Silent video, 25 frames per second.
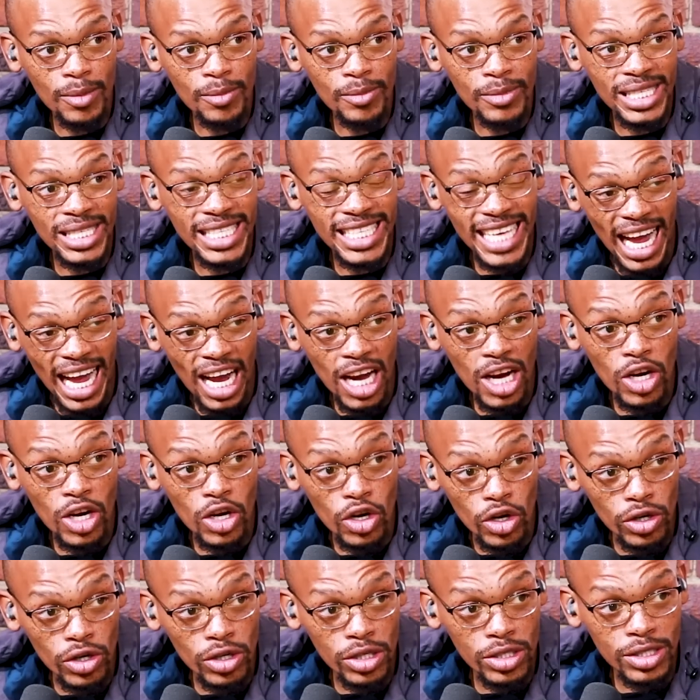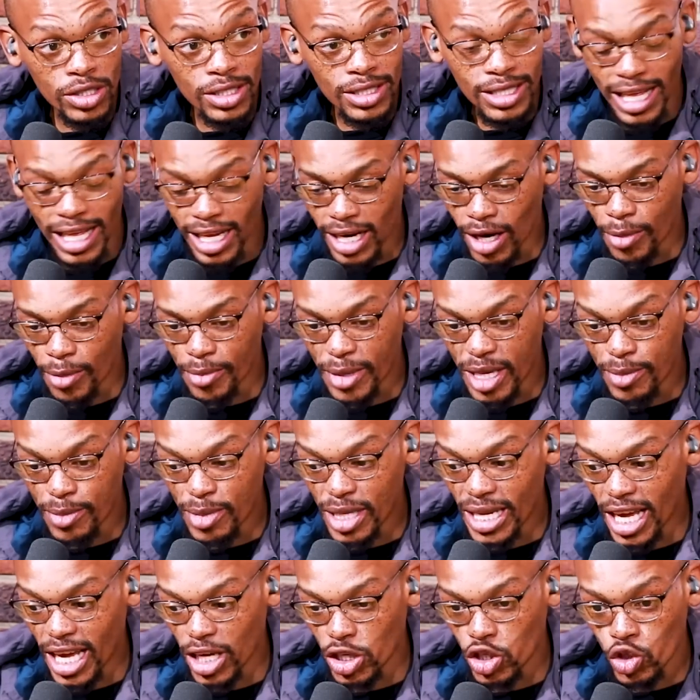young girls that are maybe
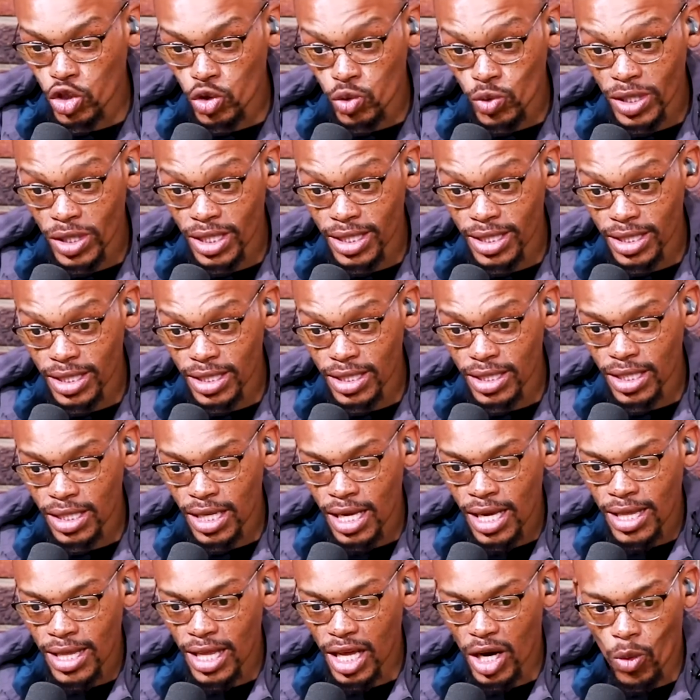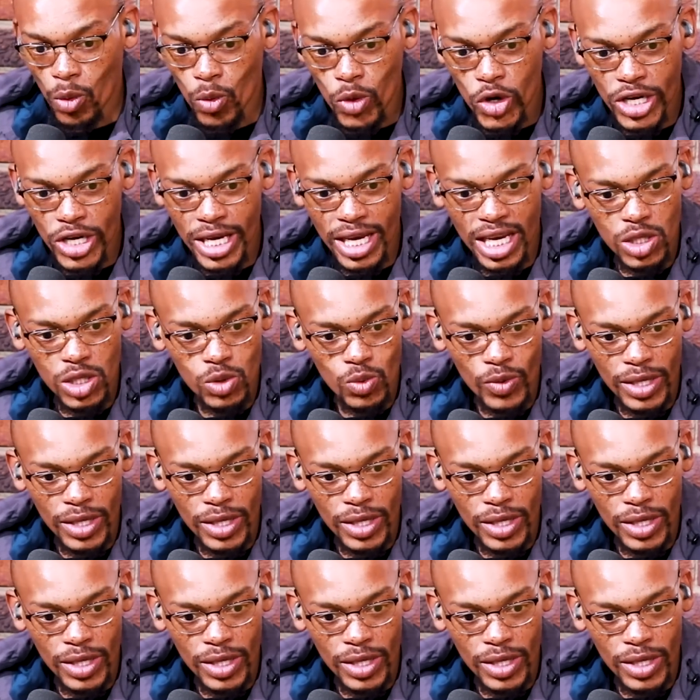like students that are working as